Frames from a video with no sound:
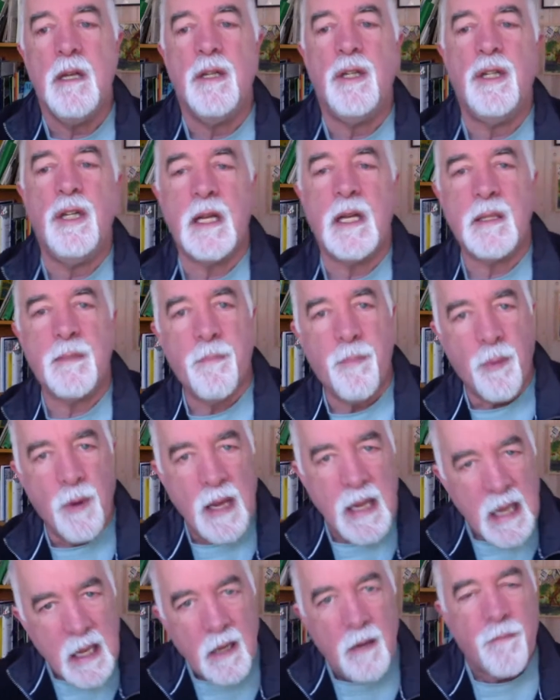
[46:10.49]
just
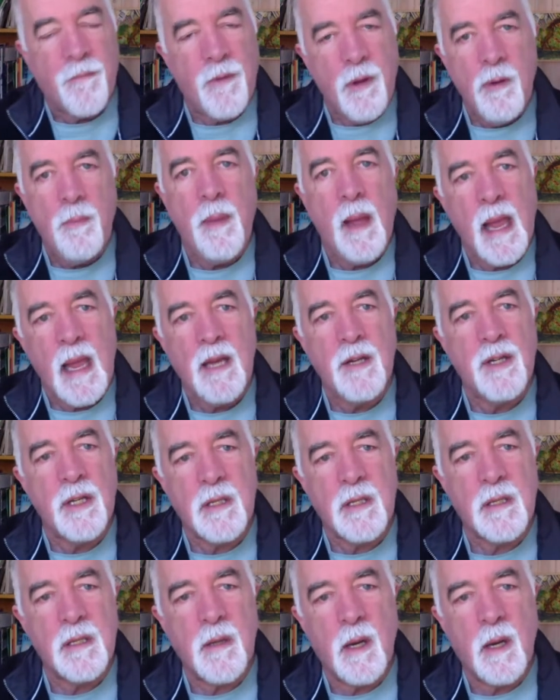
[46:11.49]
bring in a few pages.